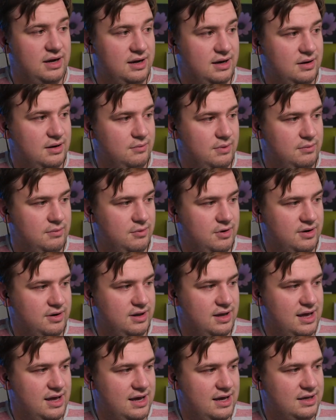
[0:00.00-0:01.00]
we want to
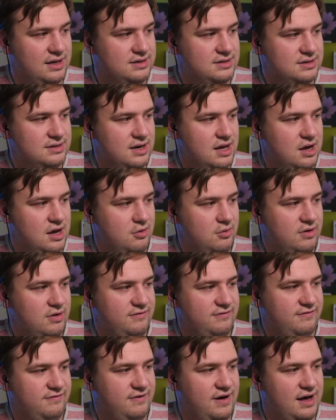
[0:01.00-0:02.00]
add now a
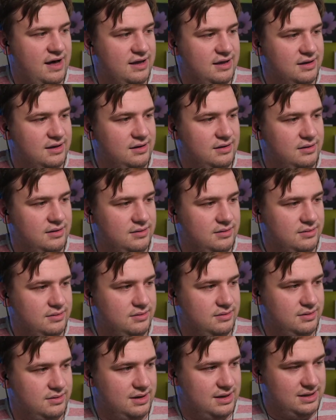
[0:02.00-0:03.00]
file.
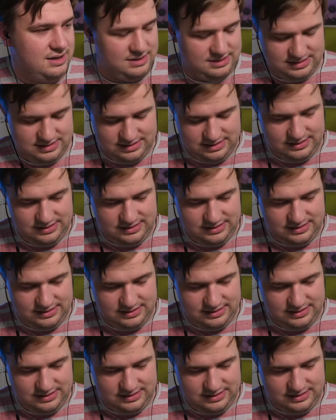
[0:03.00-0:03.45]
I see.